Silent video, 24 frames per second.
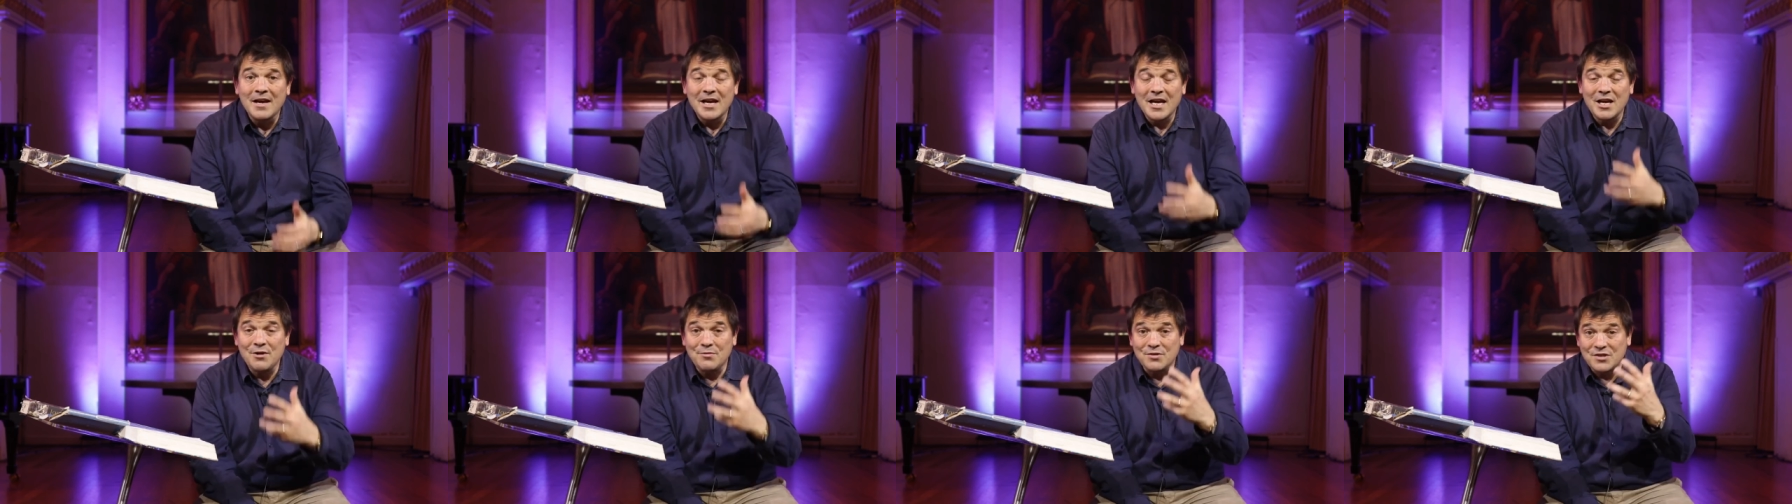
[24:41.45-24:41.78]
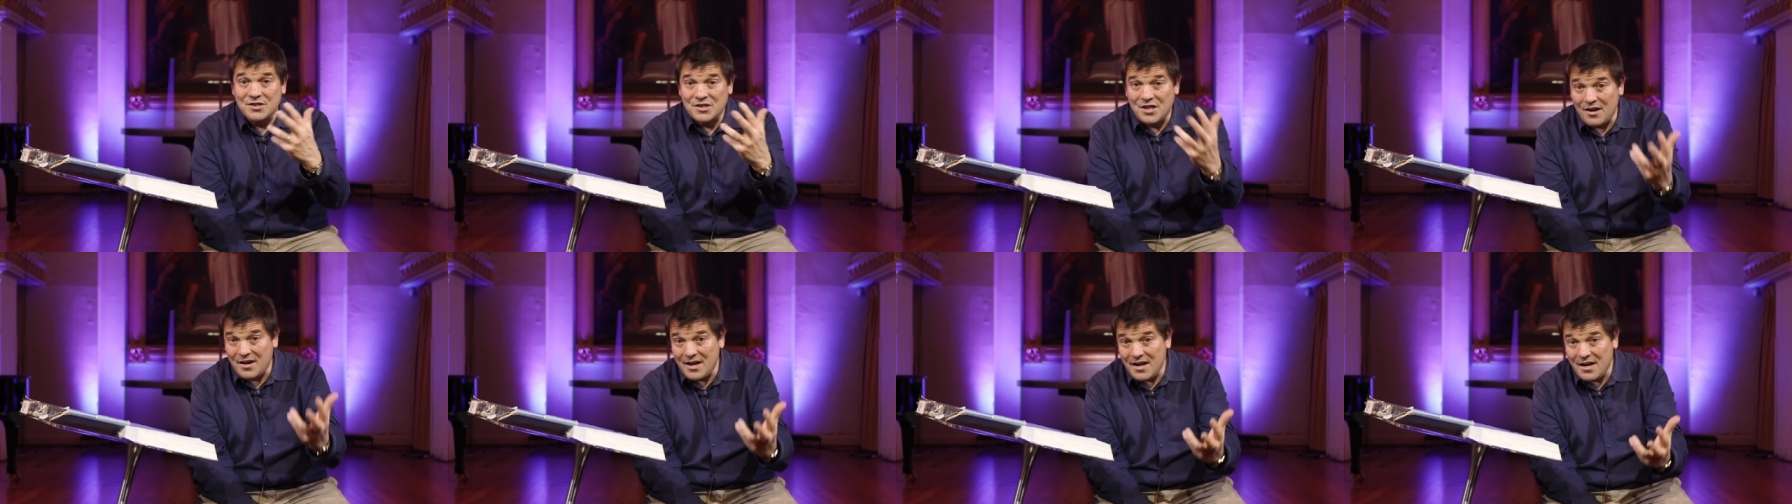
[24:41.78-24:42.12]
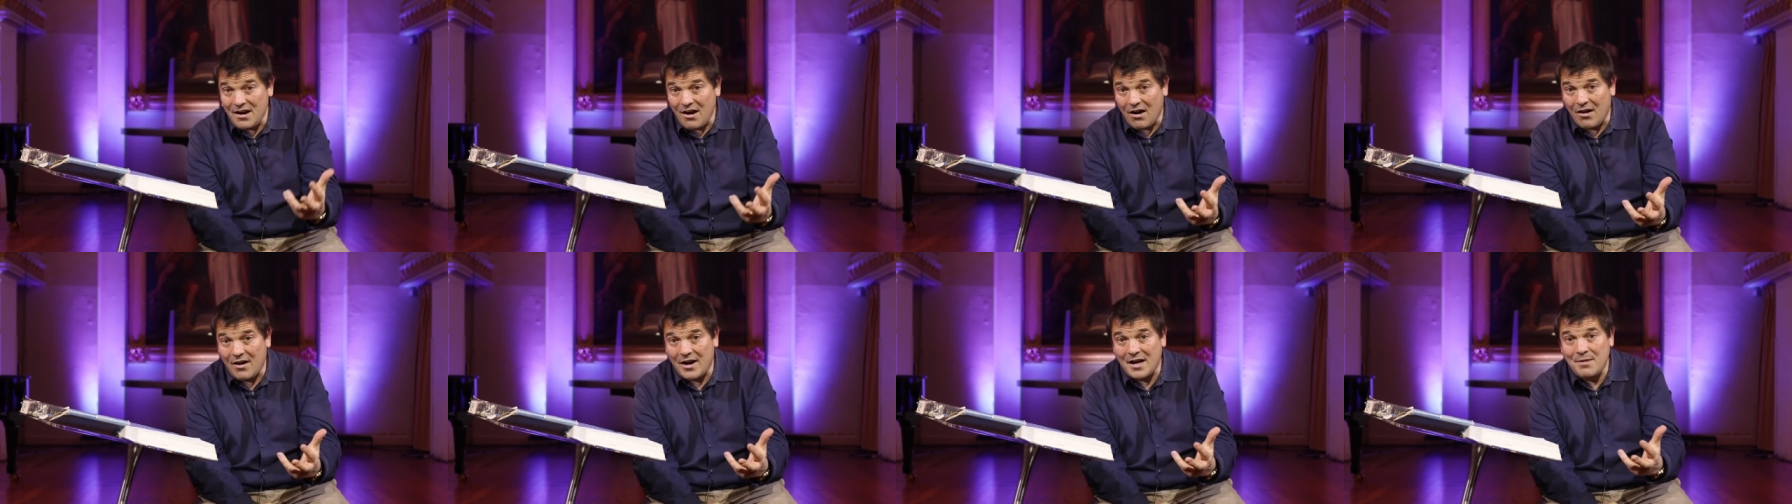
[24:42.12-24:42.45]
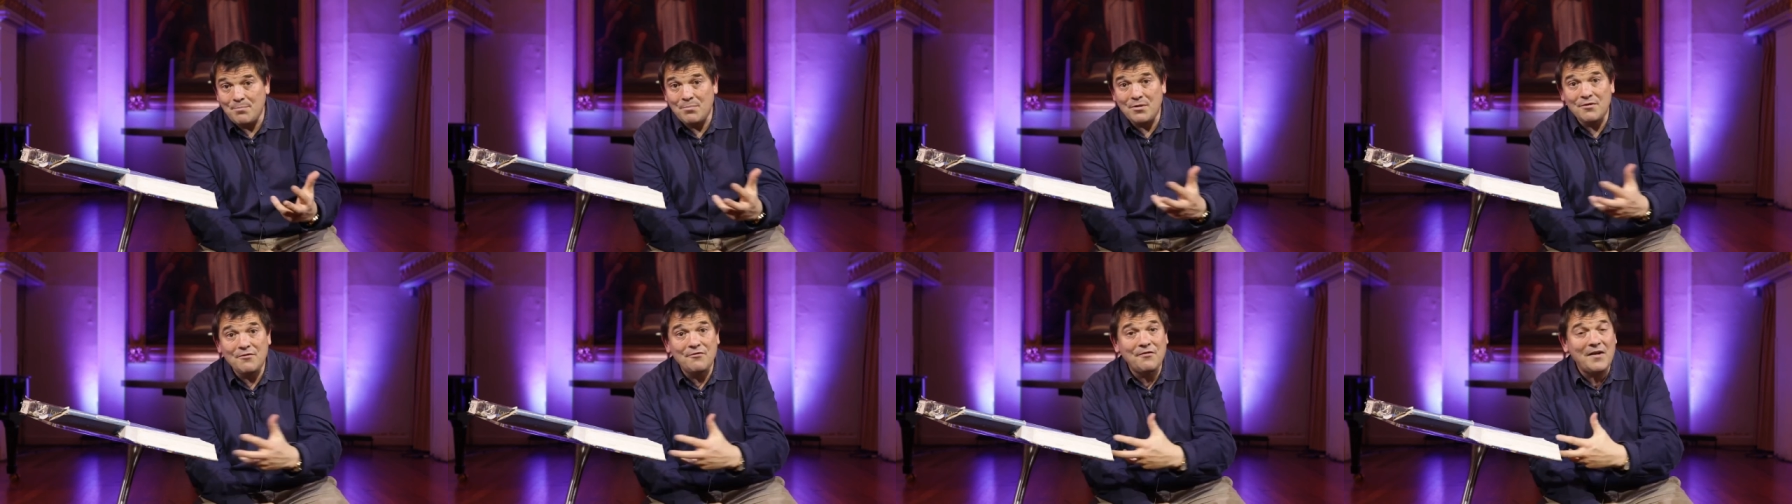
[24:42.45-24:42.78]
He was thirty-nine,
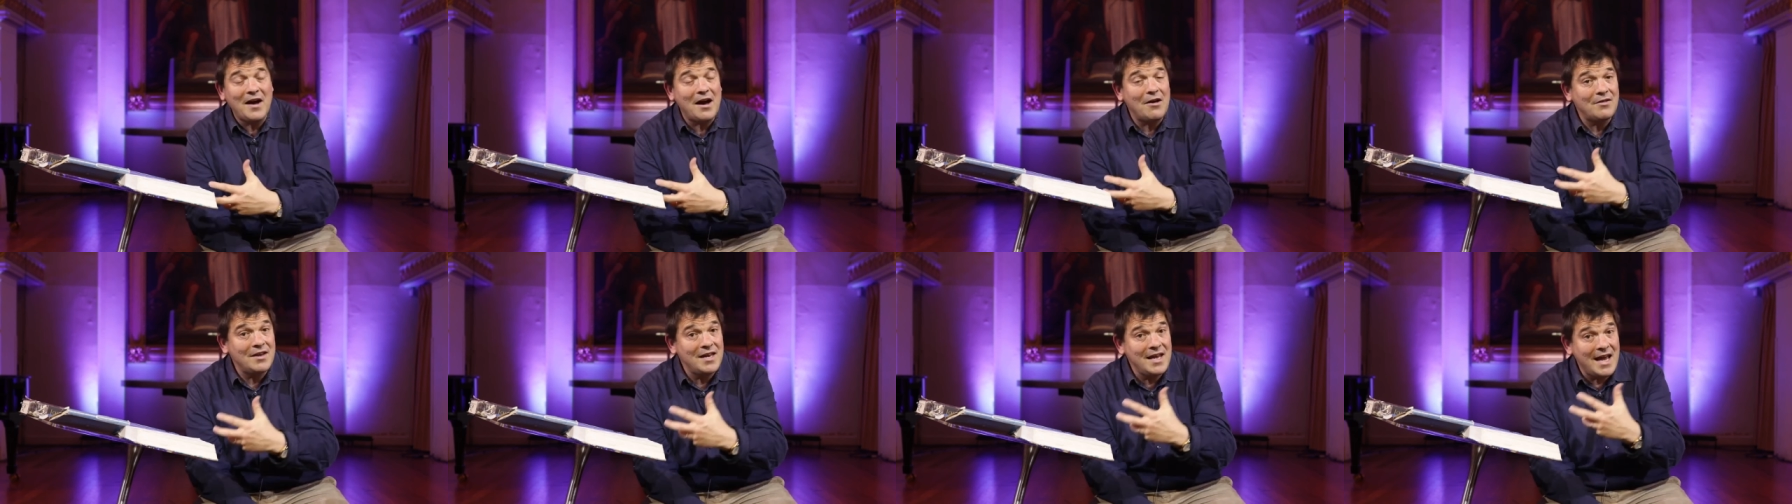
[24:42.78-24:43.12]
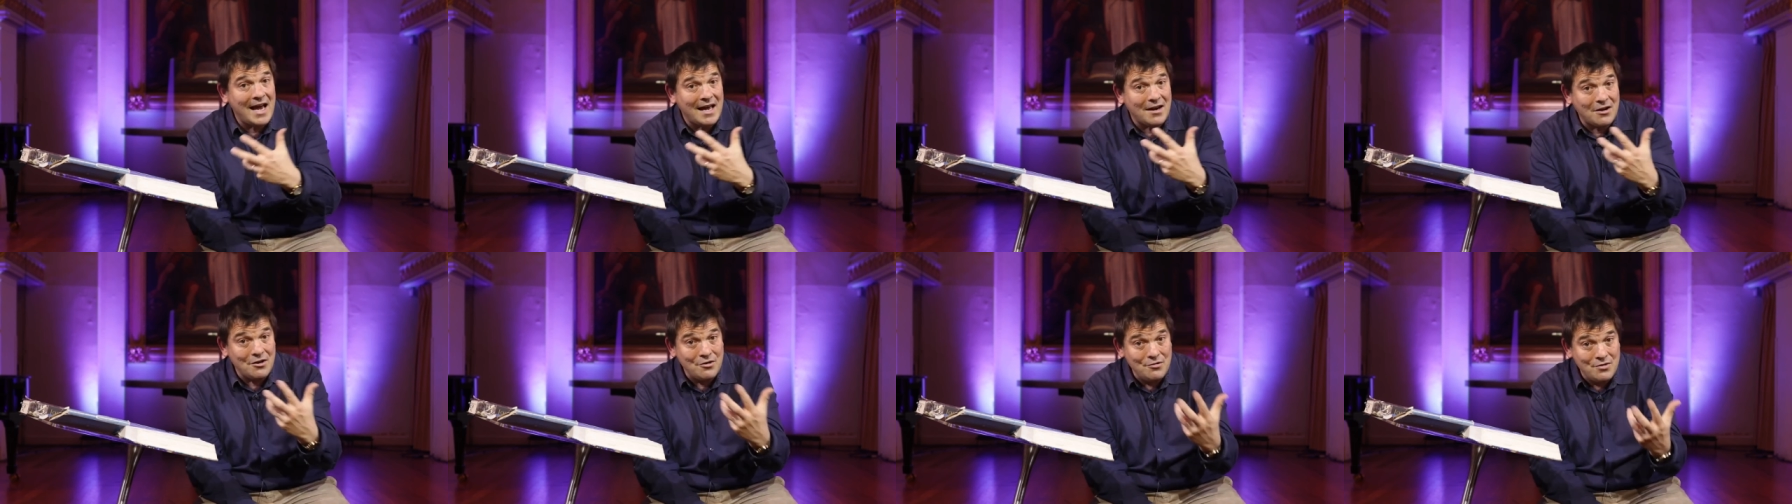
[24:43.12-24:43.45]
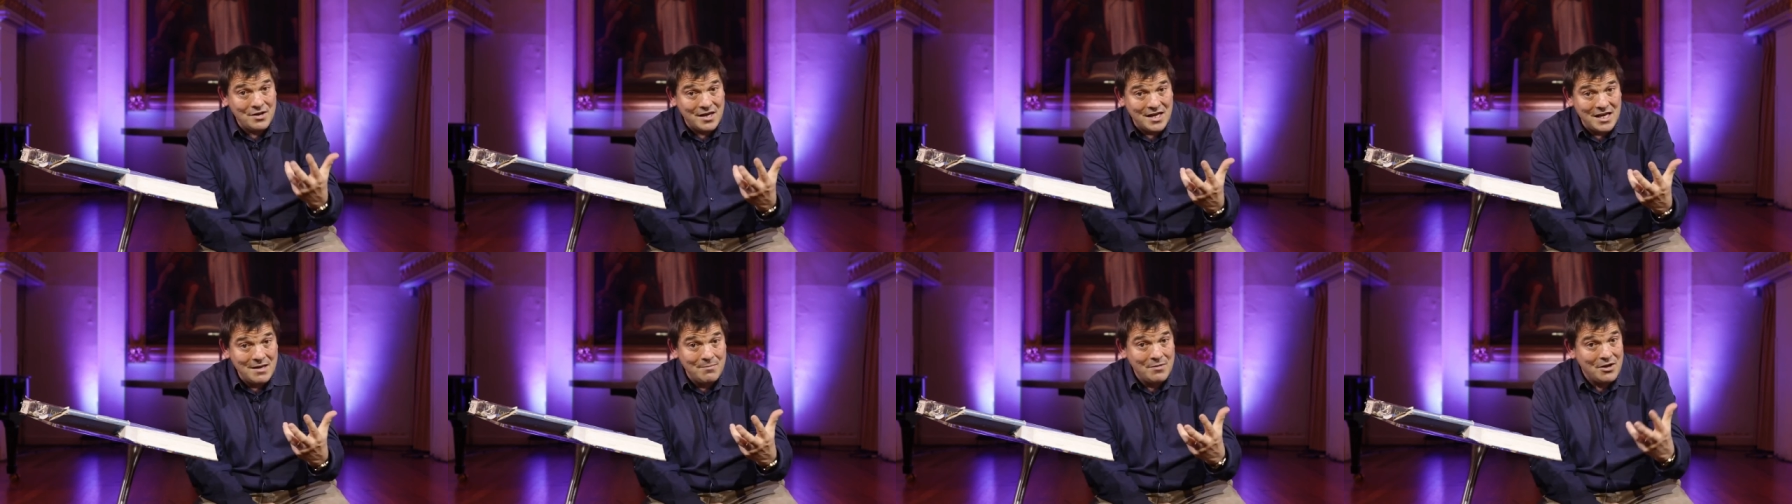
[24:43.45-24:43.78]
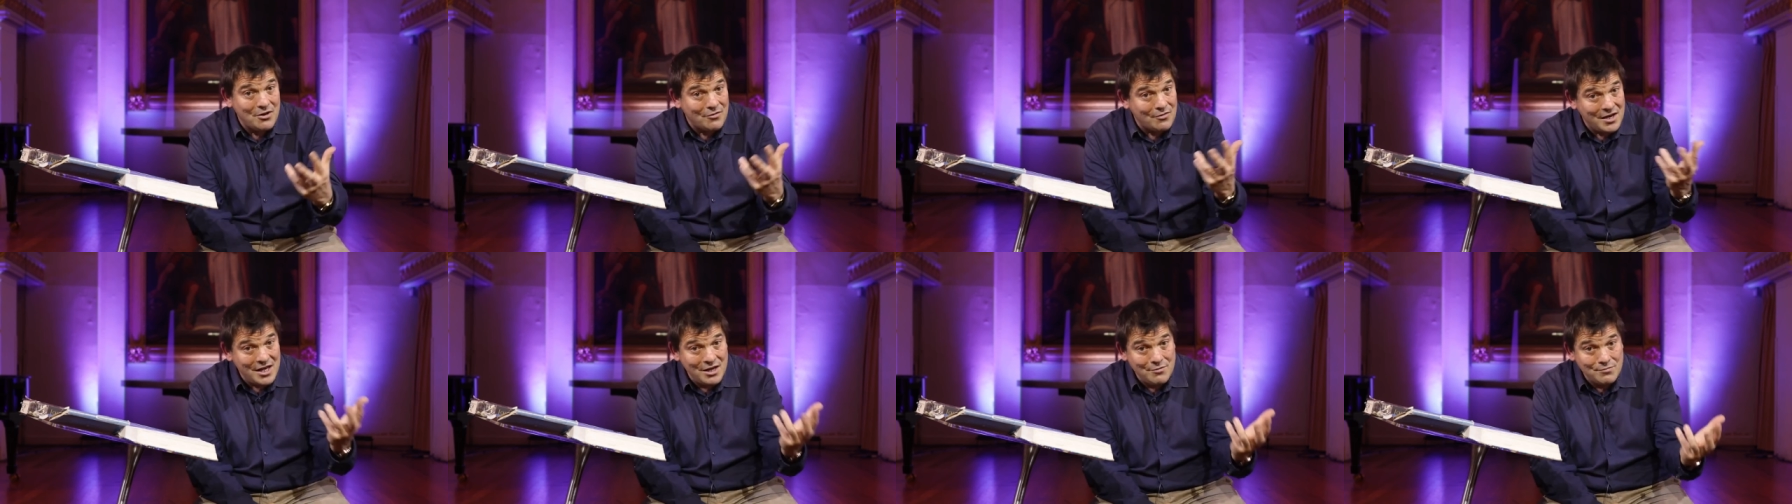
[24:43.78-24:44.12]
but found he had
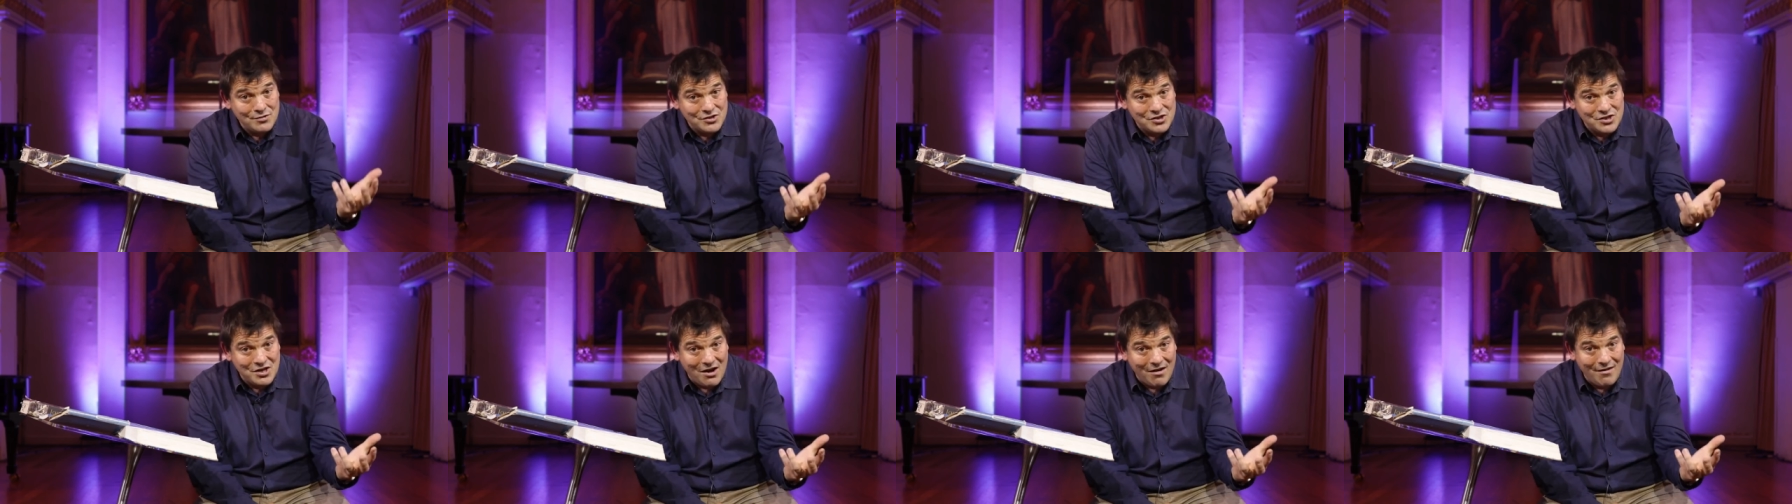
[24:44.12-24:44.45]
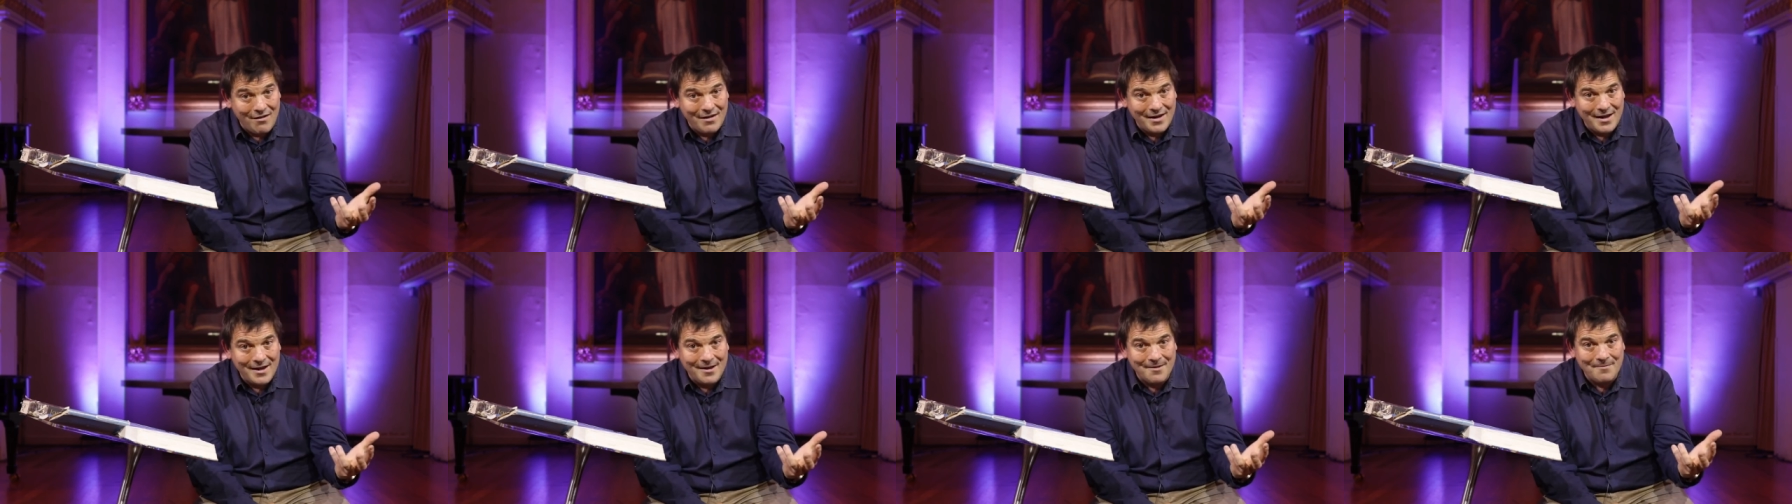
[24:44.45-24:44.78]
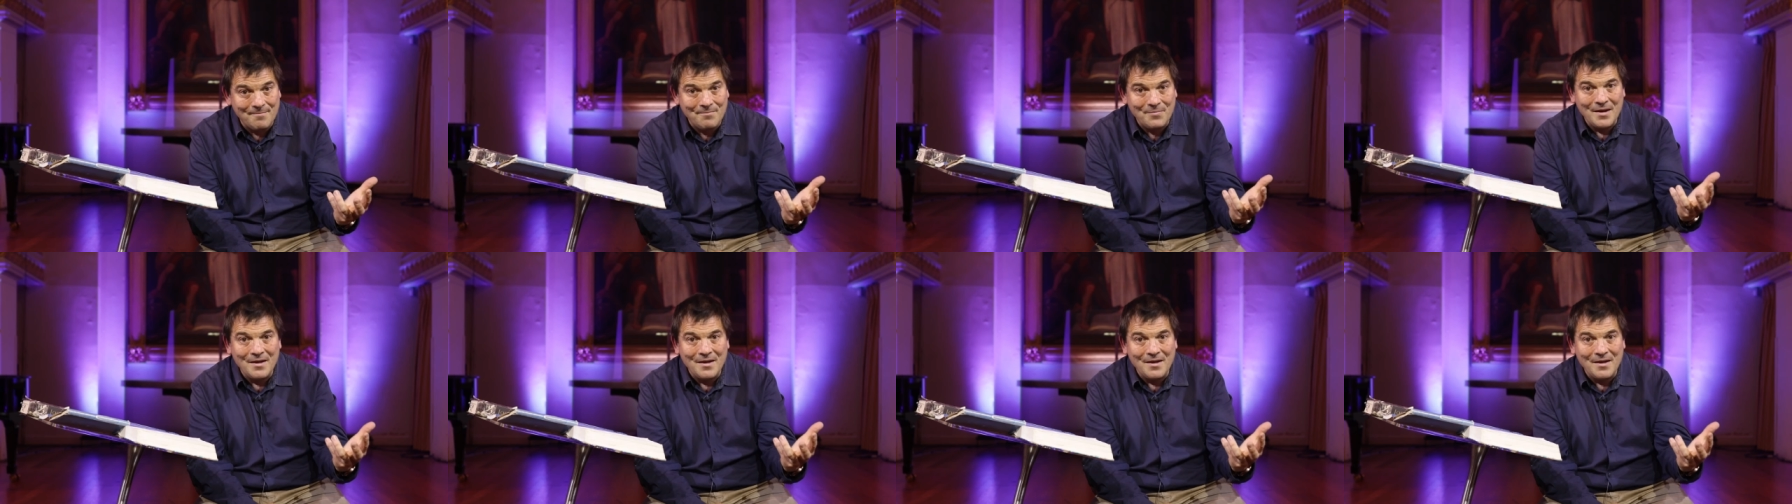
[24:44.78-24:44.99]
leukemia and he was dying.